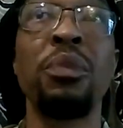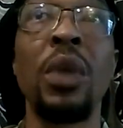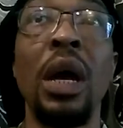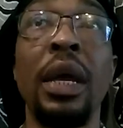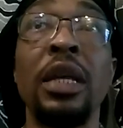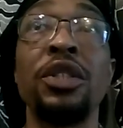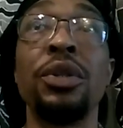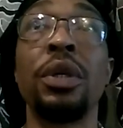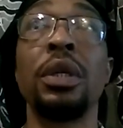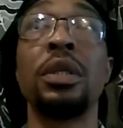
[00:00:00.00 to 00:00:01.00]
I guess
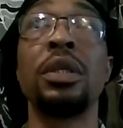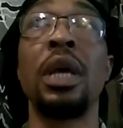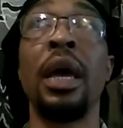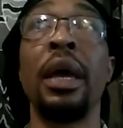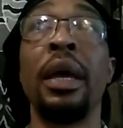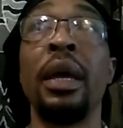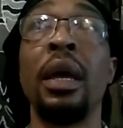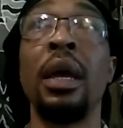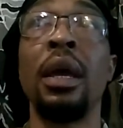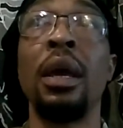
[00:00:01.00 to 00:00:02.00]
you could say,
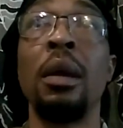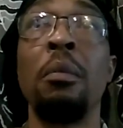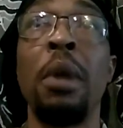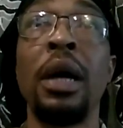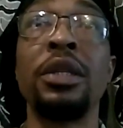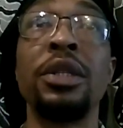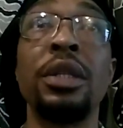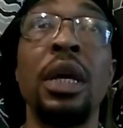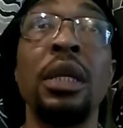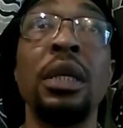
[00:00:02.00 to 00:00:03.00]
my
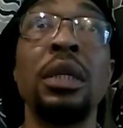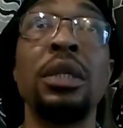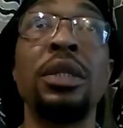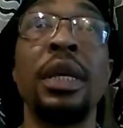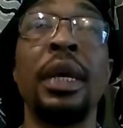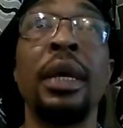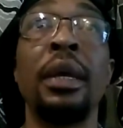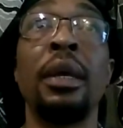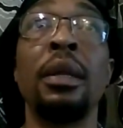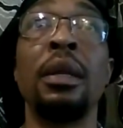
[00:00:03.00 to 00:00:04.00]
studies
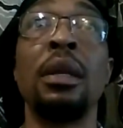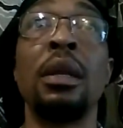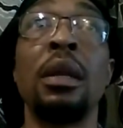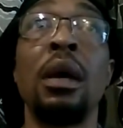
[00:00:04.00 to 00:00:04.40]
in